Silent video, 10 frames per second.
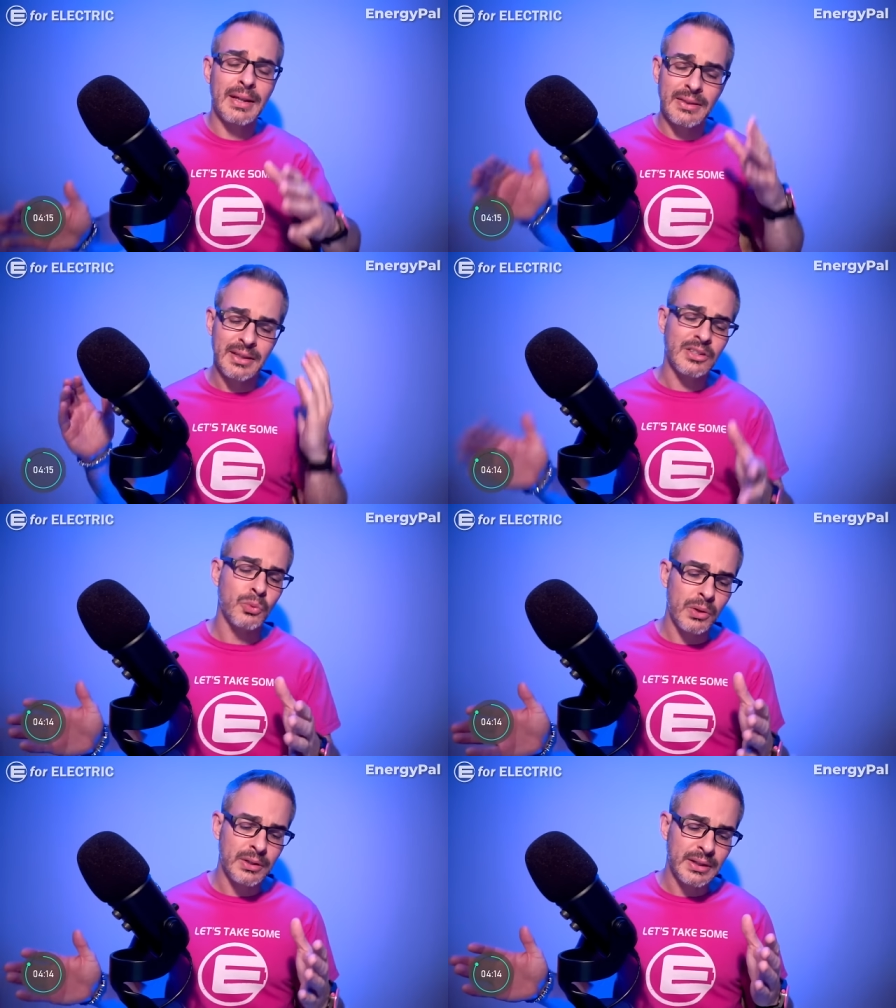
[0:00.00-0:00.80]
and
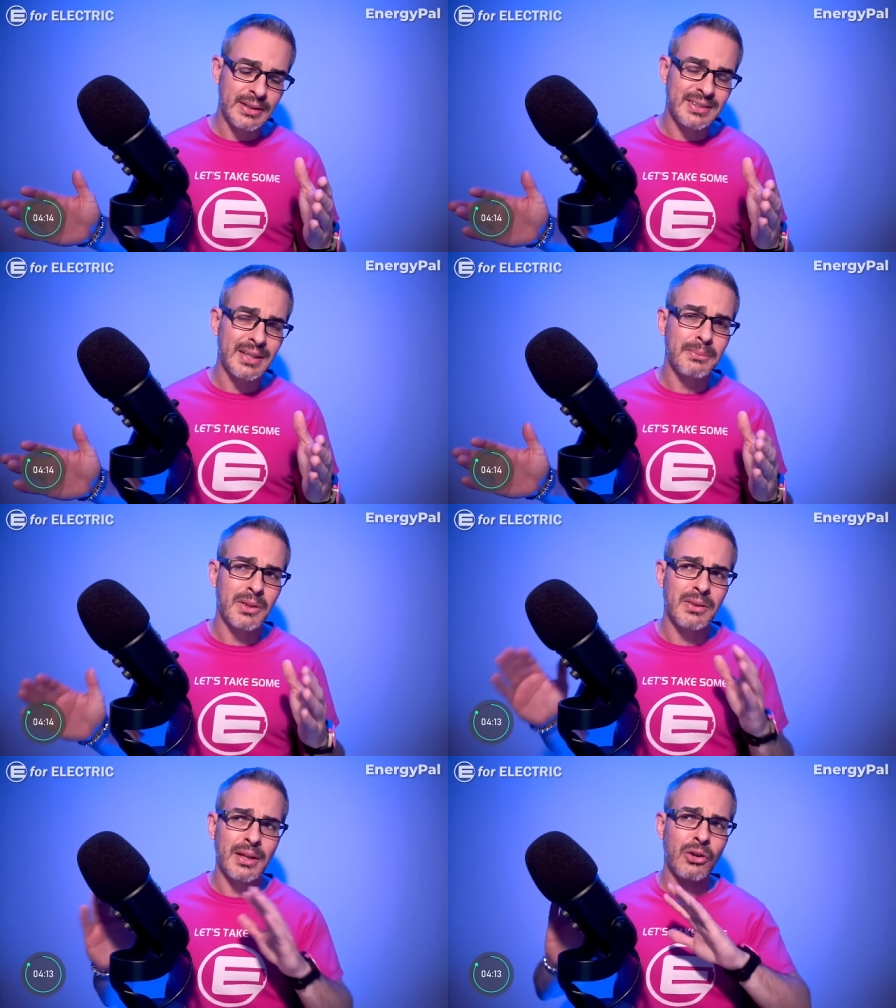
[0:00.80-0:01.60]
this one is
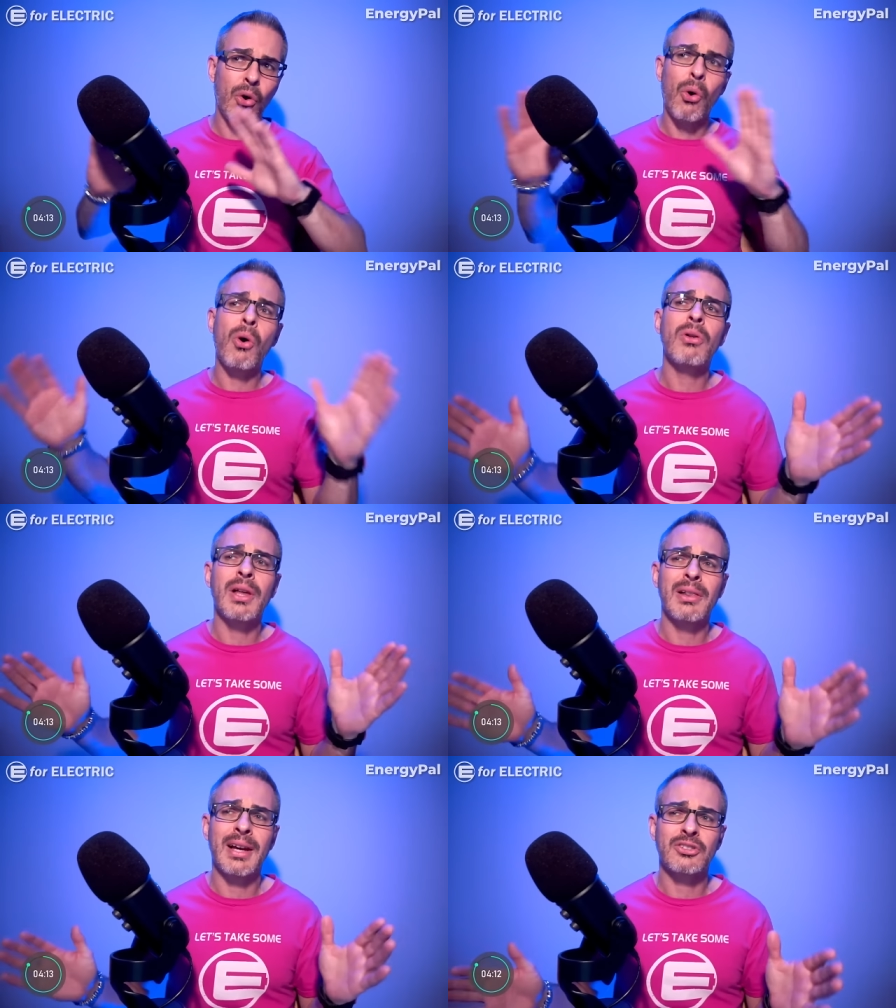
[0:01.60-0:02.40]
something that
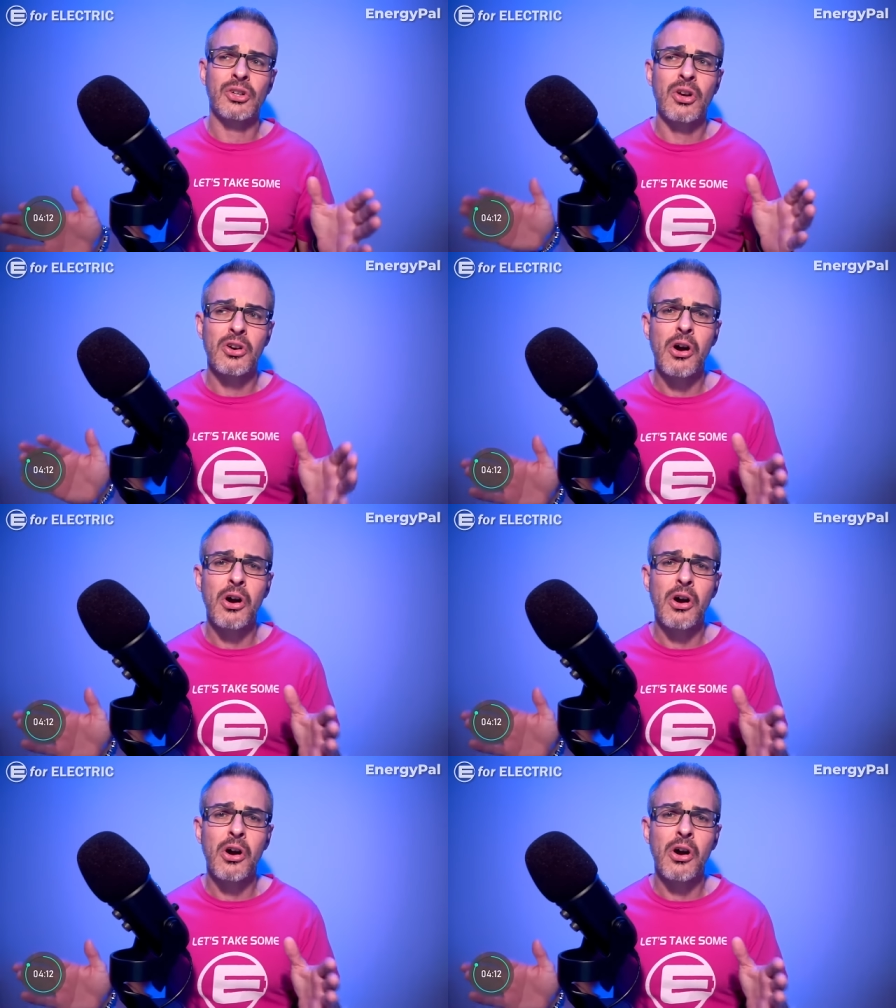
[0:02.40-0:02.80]
all electric